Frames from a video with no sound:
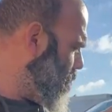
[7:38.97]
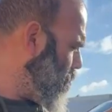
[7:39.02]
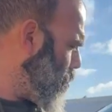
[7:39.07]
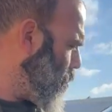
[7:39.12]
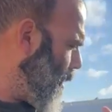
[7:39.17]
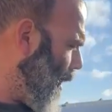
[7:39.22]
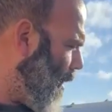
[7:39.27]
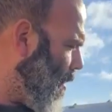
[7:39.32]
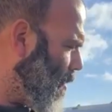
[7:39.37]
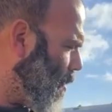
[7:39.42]
comes
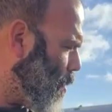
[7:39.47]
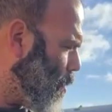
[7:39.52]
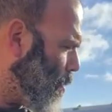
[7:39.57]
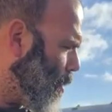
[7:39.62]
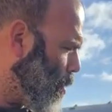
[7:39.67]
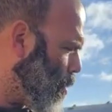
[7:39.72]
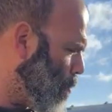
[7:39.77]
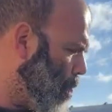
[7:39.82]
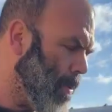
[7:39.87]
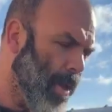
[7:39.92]
down is
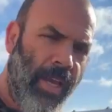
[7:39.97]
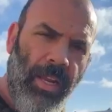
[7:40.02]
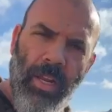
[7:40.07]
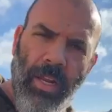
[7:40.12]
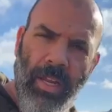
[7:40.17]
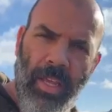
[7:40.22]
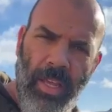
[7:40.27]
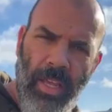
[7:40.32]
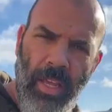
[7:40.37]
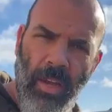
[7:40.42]

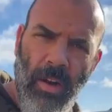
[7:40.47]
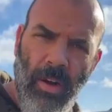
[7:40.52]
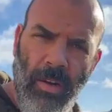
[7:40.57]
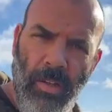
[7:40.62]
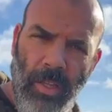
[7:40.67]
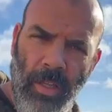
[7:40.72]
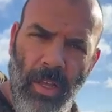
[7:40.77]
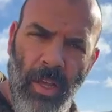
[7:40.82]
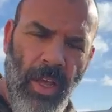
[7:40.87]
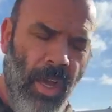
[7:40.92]
dissipated here.
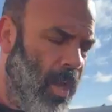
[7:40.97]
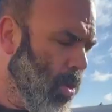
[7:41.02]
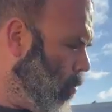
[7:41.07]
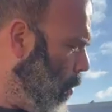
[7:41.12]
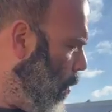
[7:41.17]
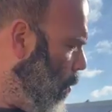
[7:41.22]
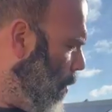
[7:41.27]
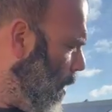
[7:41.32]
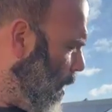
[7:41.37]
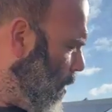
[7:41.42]

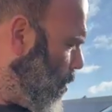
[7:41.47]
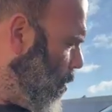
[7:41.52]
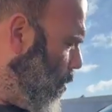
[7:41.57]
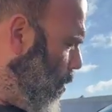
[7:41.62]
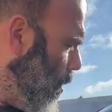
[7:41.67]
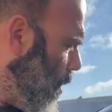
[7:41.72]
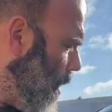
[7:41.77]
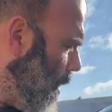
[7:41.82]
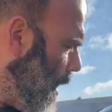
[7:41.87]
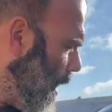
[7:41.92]
What we're actually
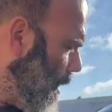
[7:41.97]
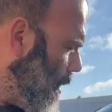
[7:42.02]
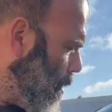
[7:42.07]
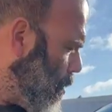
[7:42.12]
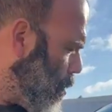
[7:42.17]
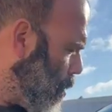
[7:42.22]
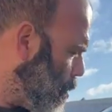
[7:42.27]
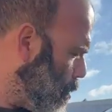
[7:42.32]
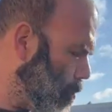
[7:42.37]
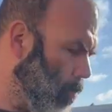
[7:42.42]
looking at
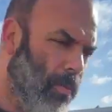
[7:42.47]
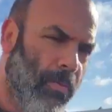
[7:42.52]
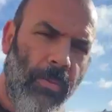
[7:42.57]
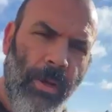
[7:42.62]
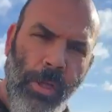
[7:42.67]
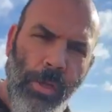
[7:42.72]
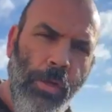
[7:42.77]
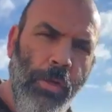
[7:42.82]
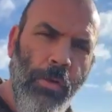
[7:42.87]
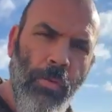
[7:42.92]
is a
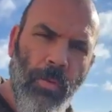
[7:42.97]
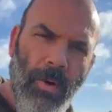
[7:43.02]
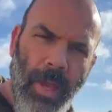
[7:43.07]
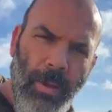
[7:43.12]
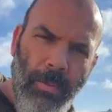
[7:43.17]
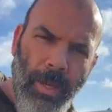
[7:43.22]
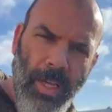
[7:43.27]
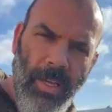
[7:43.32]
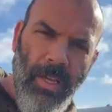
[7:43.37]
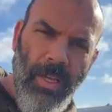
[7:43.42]
piece of
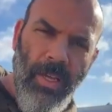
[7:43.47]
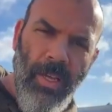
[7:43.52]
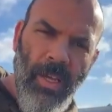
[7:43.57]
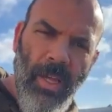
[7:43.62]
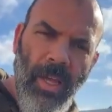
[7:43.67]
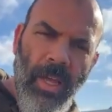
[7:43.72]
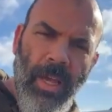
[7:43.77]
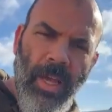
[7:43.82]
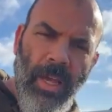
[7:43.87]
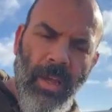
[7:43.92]
ceramic.
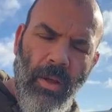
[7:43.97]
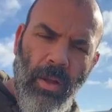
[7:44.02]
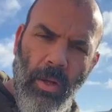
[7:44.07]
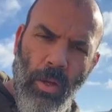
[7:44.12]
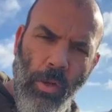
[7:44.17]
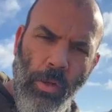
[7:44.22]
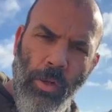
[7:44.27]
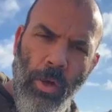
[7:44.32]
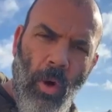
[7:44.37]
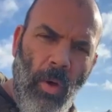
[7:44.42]
And
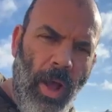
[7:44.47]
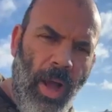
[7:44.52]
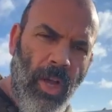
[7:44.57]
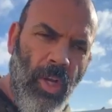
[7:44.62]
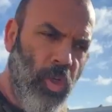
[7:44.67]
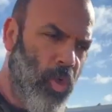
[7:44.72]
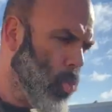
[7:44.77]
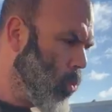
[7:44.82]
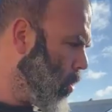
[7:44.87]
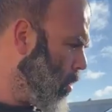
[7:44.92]
there's no
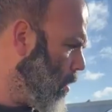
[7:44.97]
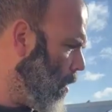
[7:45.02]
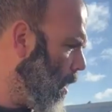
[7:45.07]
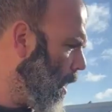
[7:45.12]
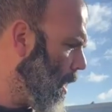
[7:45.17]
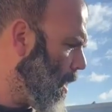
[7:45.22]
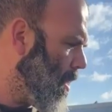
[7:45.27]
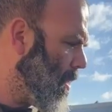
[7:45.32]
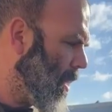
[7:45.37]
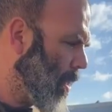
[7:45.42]
actual
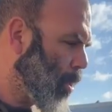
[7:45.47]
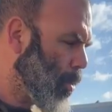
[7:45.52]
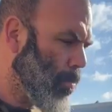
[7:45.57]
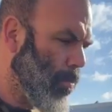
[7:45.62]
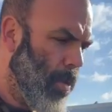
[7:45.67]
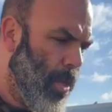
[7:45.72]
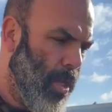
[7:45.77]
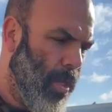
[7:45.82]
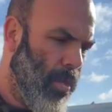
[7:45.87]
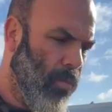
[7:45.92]
light that's
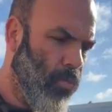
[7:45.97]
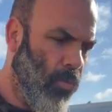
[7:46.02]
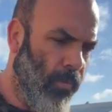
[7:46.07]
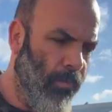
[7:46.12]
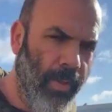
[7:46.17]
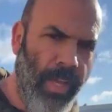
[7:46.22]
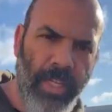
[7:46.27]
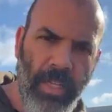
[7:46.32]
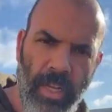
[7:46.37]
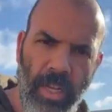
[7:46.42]
being
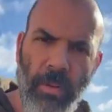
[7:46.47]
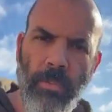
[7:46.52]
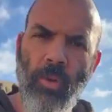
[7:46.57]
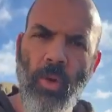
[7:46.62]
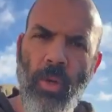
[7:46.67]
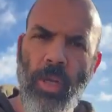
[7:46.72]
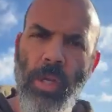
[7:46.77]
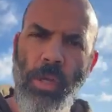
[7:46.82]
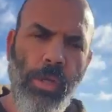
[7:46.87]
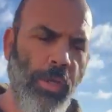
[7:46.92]
reflected up
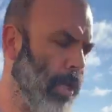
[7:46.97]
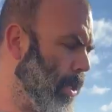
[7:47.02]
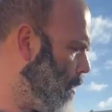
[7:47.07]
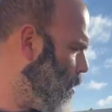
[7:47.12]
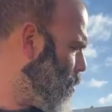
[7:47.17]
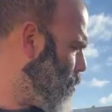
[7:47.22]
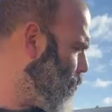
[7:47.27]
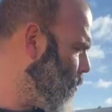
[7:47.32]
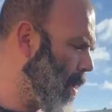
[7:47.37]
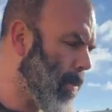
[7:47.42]
during the sun.
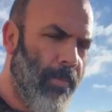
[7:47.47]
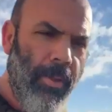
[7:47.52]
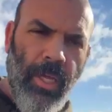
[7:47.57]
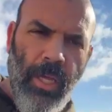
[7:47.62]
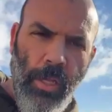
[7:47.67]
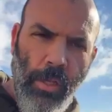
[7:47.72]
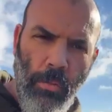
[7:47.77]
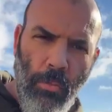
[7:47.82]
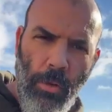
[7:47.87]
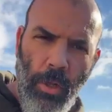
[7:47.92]
The ceramic
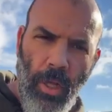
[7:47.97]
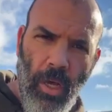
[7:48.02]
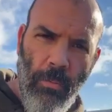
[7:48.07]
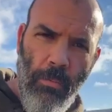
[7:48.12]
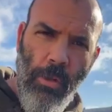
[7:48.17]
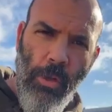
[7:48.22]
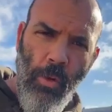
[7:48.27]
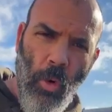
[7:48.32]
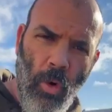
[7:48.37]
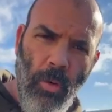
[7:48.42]
is
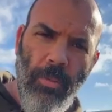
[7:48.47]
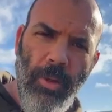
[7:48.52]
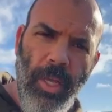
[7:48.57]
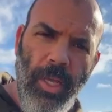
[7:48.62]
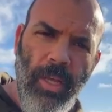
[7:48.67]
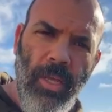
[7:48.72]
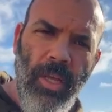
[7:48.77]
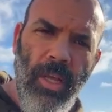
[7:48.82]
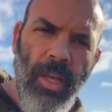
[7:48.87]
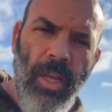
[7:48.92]

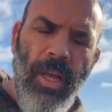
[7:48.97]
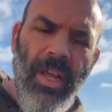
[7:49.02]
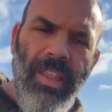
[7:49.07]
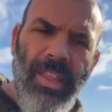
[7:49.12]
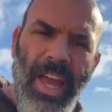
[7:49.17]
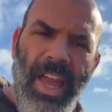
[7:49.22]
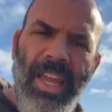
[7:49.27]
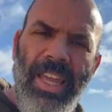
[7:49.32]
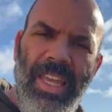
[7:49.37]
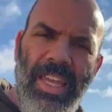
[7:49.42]
absorbing
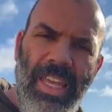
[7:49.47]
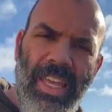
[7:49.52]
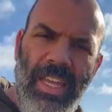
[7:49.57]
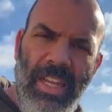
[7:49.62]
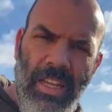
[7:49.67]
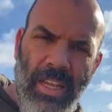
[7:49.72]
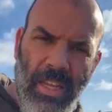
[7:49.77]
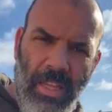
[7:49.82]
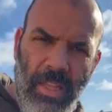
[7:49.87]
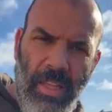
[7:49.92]
that
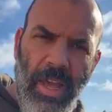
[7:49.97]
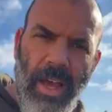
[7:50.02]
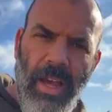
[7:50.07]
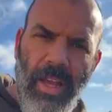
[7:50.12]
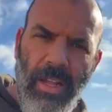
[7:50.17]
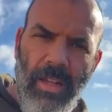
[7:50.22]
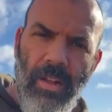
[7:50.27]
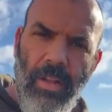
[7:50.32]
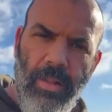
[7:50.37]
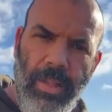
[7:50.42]
heat and
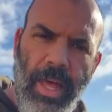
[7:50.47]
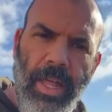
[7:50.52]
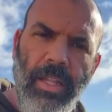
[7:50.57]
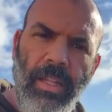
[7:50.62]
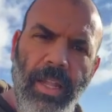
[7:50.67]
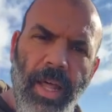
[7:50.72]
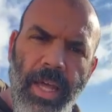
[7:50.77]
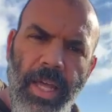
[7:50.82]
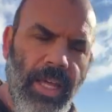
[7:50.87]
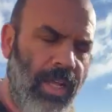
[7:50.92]
that
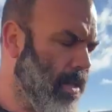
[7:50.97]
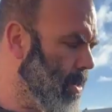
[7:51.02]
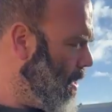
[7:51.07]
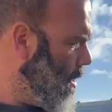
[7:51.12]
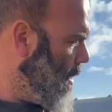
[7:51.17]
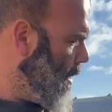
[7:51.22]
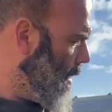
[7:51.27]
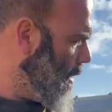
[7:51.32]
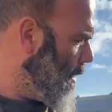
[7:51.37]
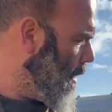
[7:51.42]
light,
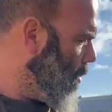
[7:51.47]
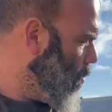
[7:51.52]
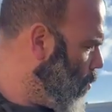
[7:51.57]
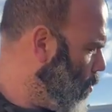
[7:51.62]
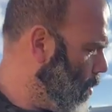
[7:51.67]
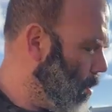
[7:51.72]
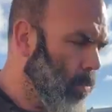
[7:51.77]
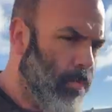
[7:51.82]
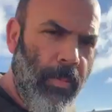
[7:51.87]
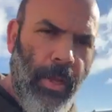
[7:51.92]
and then
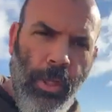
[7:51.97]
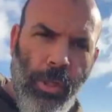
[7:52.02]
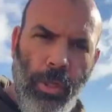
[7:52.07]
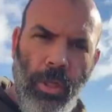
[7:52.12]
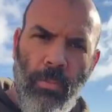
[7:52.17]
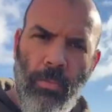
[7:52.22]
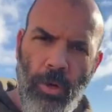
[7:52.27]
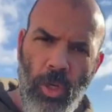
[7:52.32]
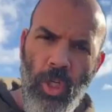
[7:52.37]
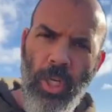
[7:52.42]
we're
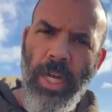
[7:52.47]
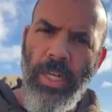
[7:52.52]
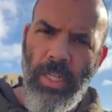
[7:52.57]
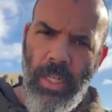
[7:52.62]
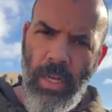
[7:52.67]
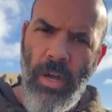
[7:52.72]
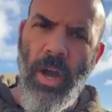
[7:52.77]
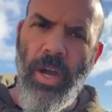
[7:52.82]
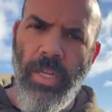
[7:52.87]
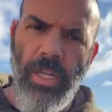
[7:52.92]
basically
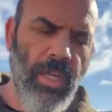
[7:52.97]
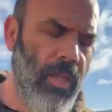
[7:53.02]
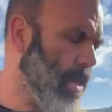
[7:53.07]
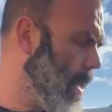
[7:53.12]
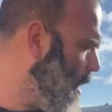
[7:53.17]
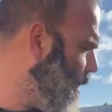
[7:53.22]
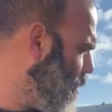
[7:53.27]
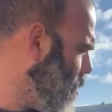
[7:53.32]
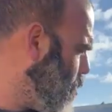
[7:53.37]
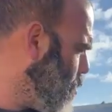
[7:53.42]
projecting onto
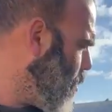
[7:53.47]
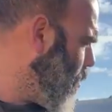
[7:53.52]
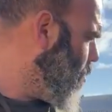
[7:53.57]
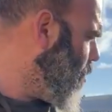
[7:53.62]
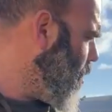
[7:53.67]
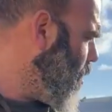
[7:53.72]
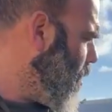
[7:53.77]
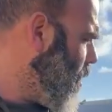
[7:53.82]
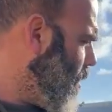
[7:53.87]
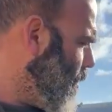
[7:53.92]
that. So
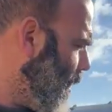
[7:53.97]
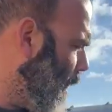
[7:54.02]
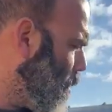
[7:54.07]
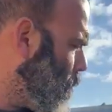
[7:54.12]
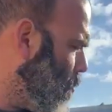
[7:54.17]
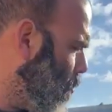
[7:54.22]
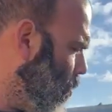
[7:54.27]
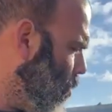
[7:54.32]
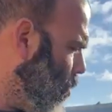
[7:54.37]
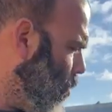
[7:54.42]

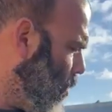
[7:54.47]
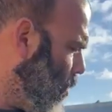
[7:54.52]
that's what we're